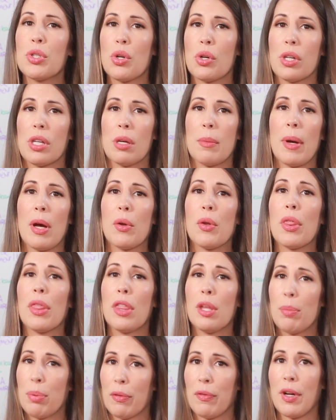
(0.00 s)
talking about
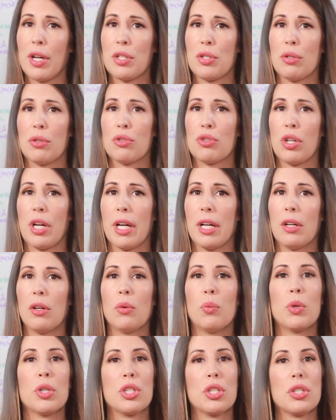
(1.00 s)
the professional triangle,
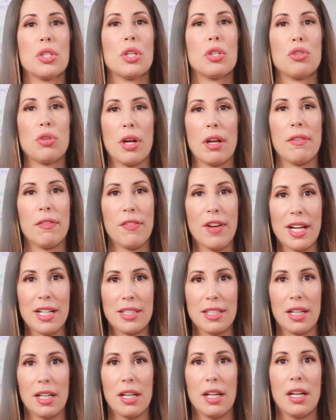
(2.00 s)
which is the
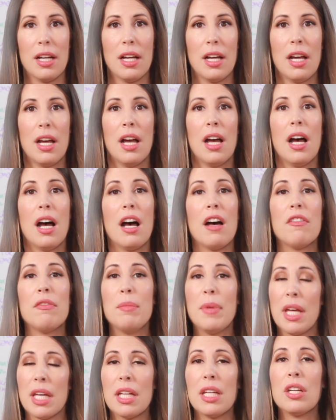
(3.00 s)
trifecta of
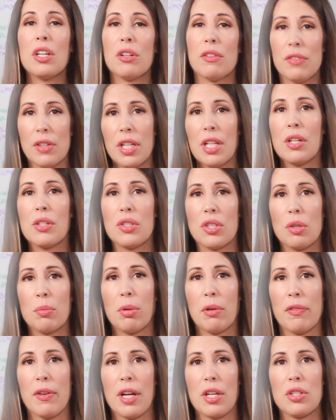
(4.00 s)
making your videos look
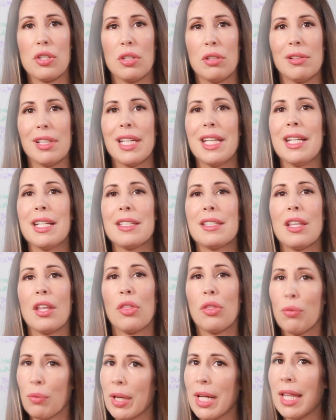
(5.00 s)
professional. It is the
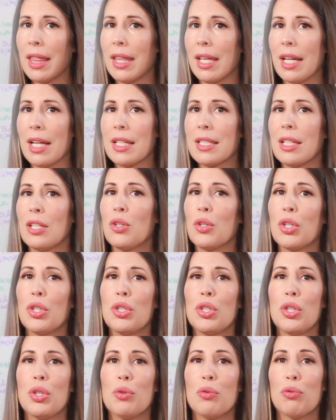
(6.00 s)
3 things that you can
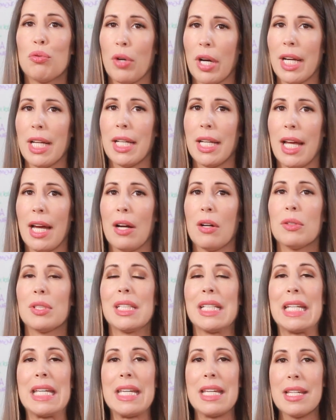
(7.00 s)
do right now to
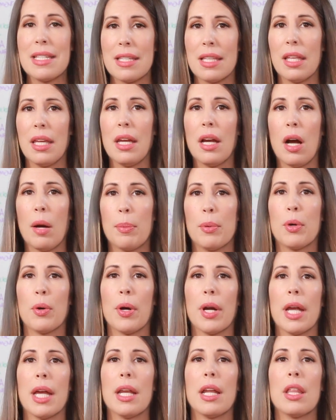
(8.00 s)
easily
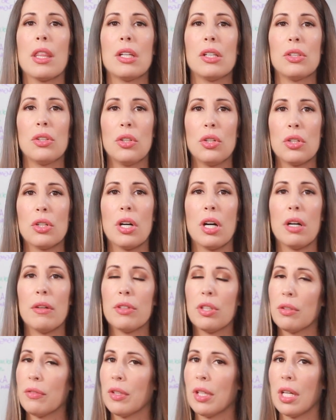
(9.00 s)
upgrade the look of
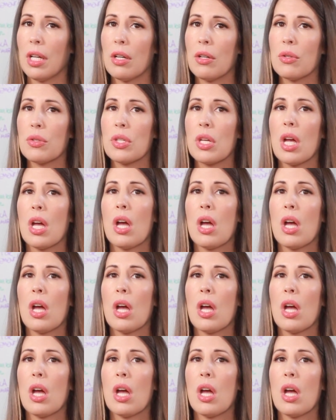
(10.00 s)
your videos